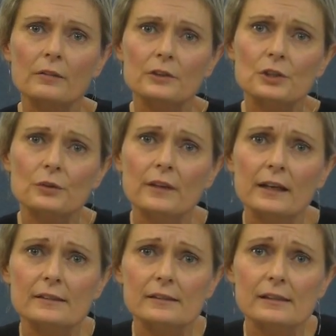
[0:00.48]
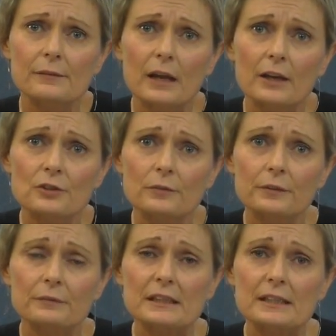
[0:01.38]
the
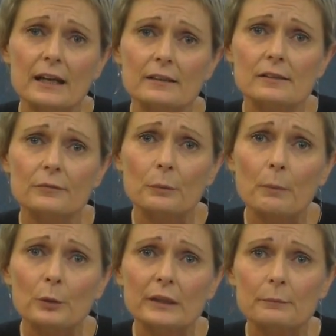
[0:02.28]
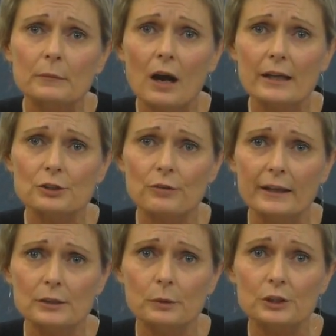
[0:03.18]
2,750 tonnes of ammonium
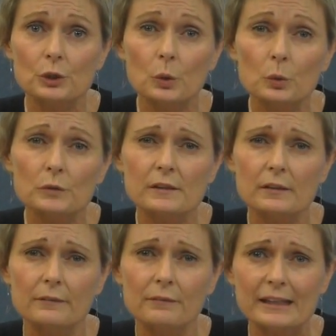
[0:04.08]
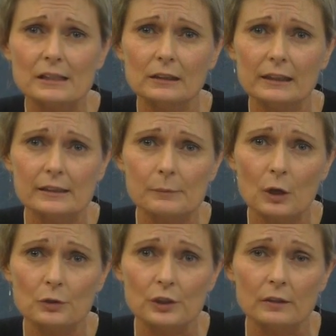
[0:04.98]
nitrate, which caused the fatal
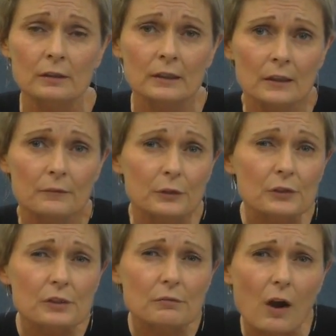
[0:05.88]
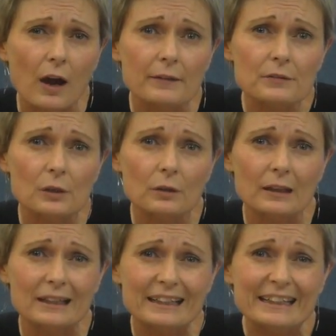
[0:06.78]
explosion, first arrived on
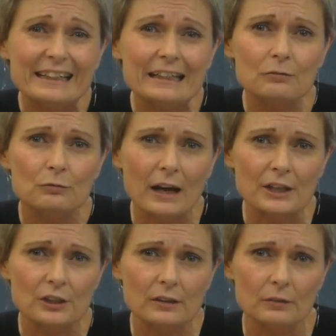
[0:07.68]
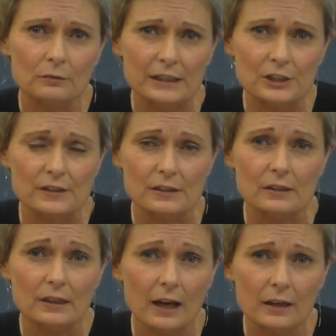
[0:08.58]
leaky Russian registered
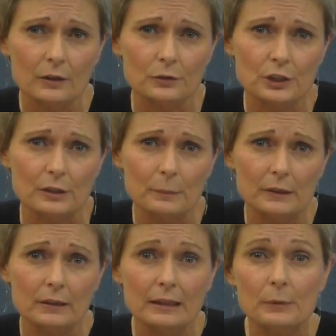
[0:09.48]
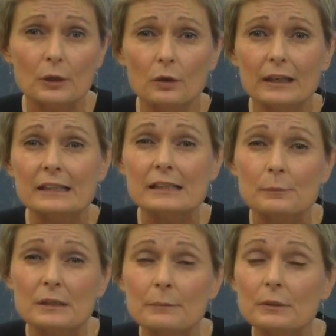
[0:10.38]
cargo ship in Lebanon in
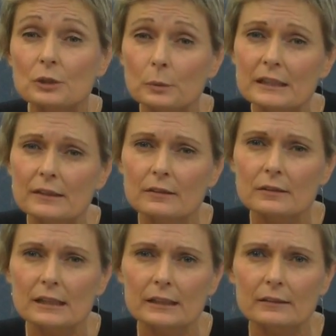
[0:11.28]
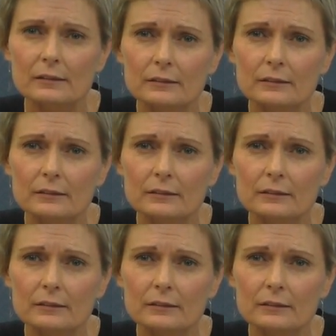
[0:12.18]
September 2013.